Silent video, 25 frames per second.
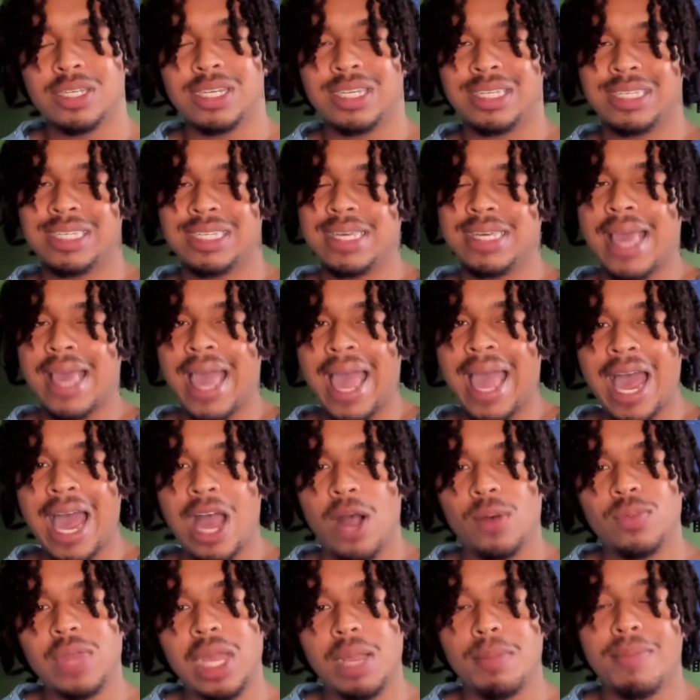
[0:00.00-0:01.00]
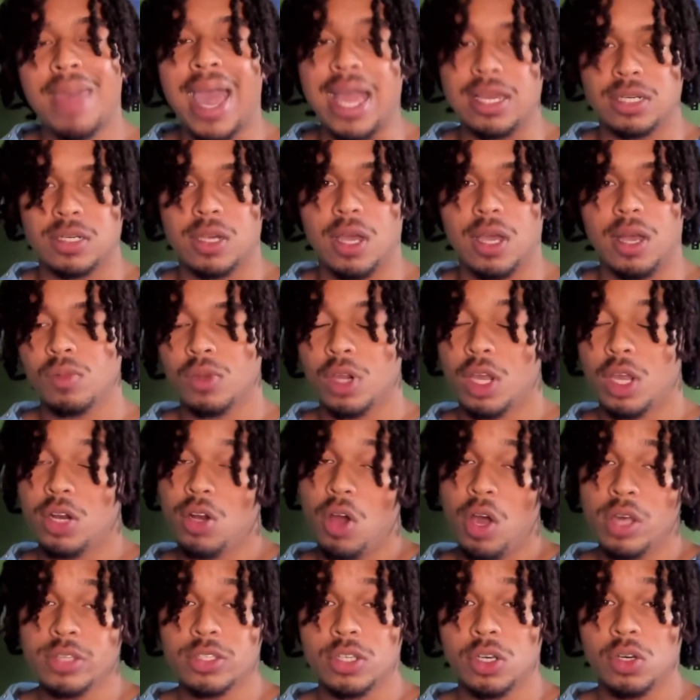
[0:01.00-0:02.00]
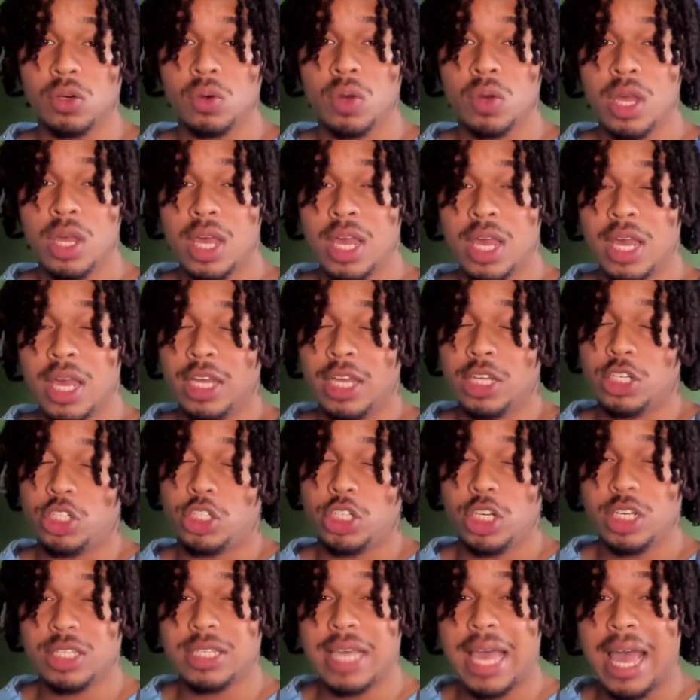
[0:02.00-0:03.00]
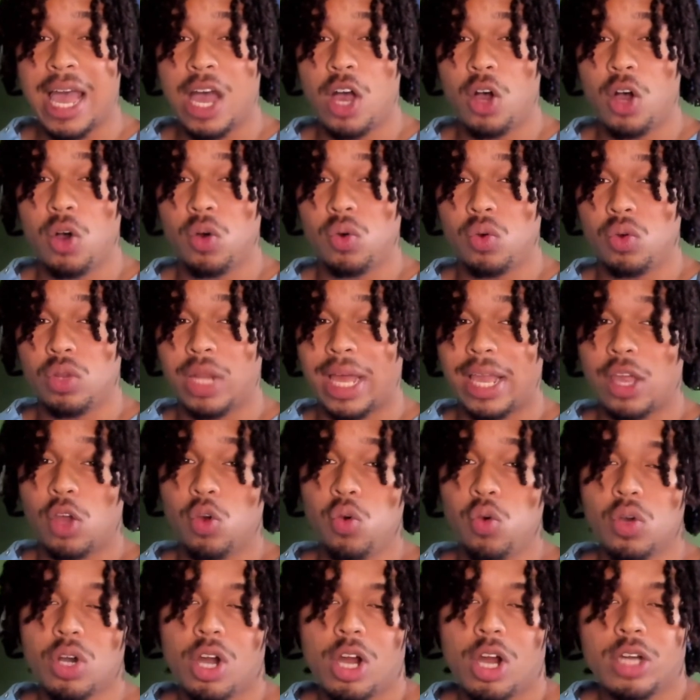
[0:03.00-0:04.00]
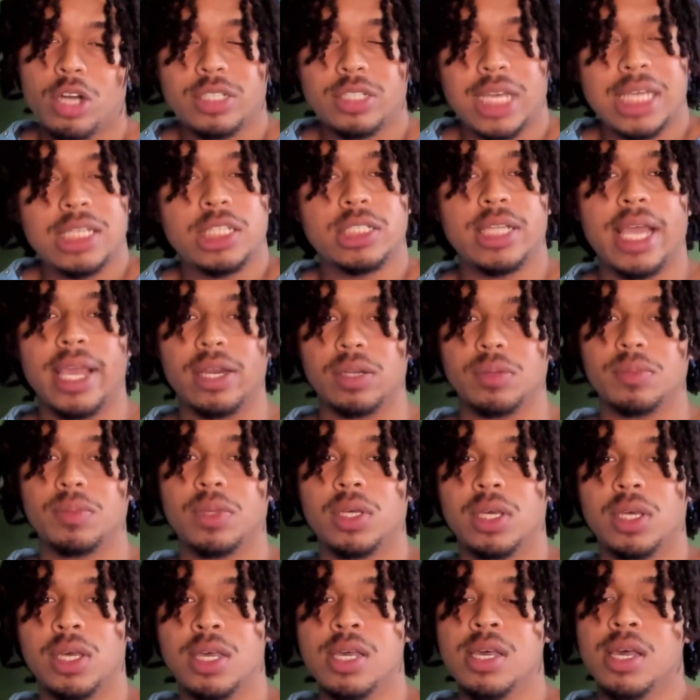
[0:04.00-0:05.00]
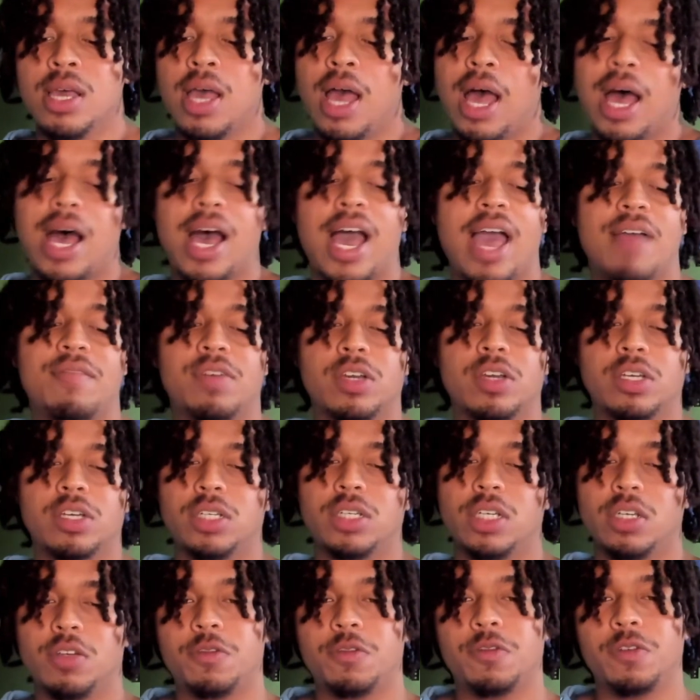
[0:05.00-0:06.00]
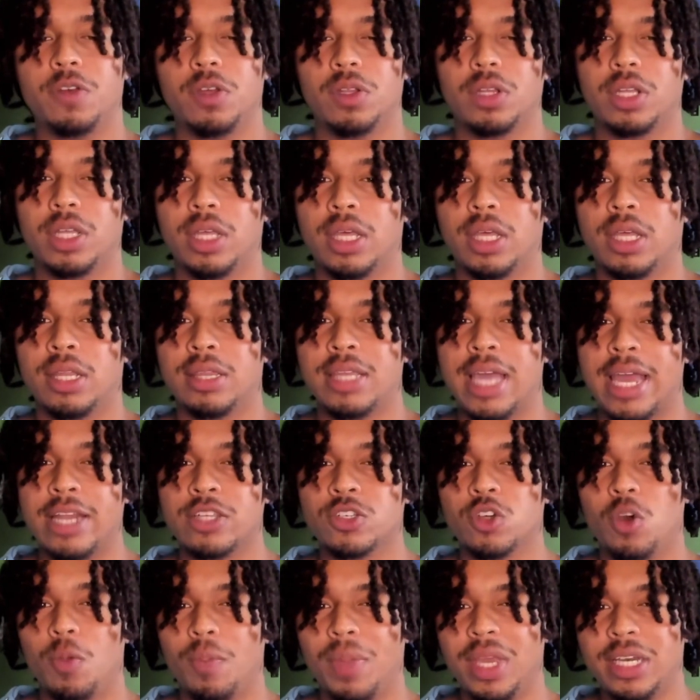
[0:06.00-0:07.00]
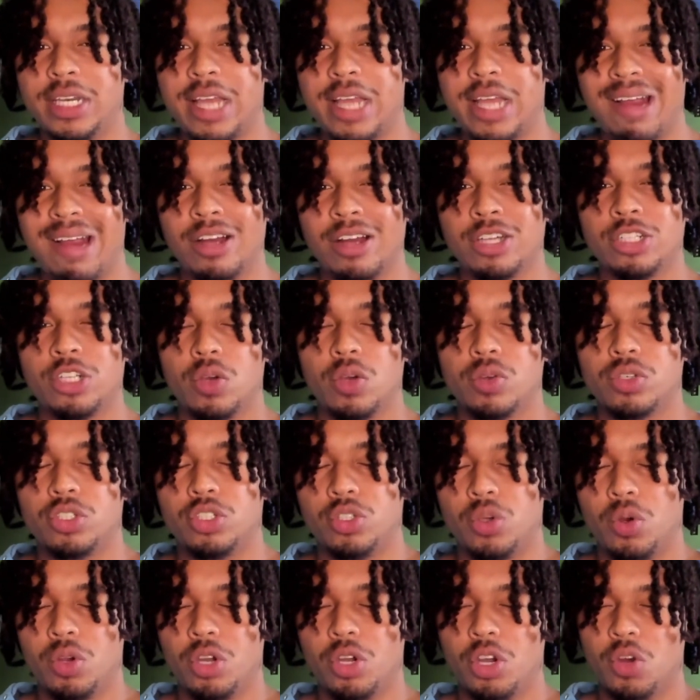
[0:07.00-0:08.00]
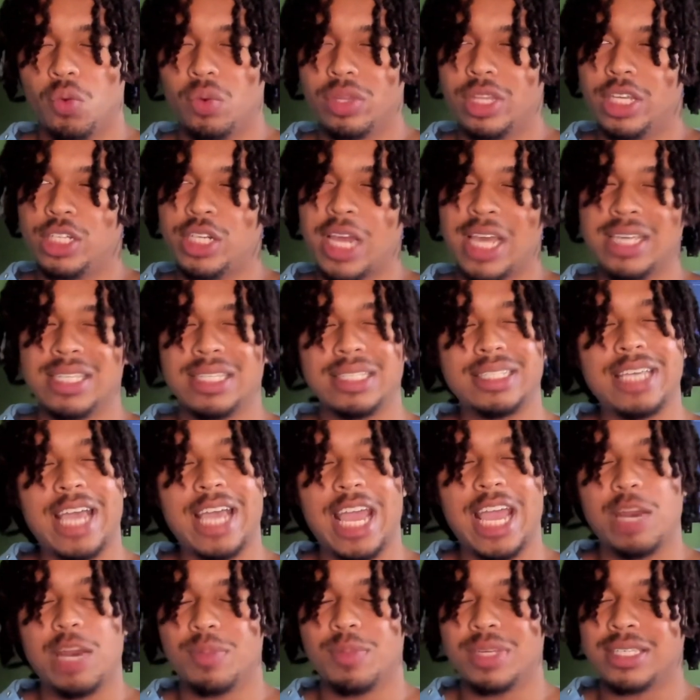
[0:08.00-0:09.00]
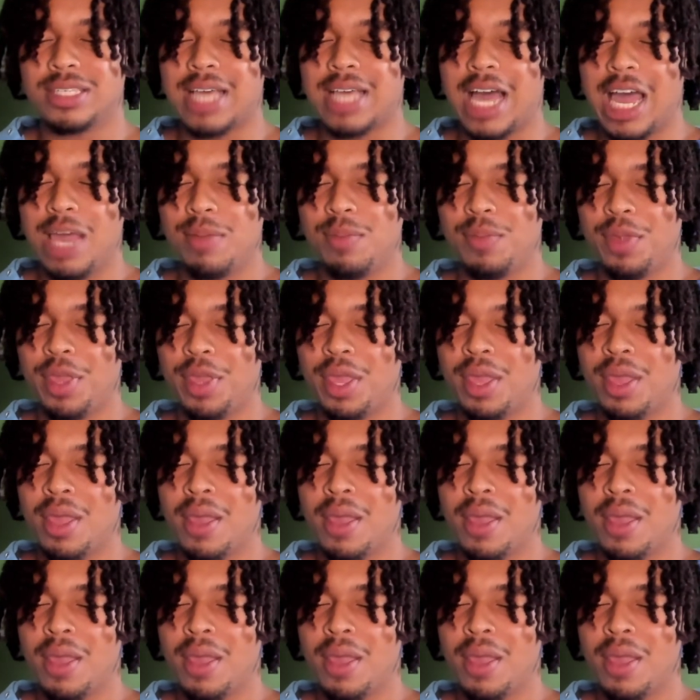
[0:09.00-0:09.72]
to see how they match up. And also, just how, like, who guards Jason Tatum? I have a good feeling that it's going to be Derrick Jones Jr. with the Jason Tatum assignment.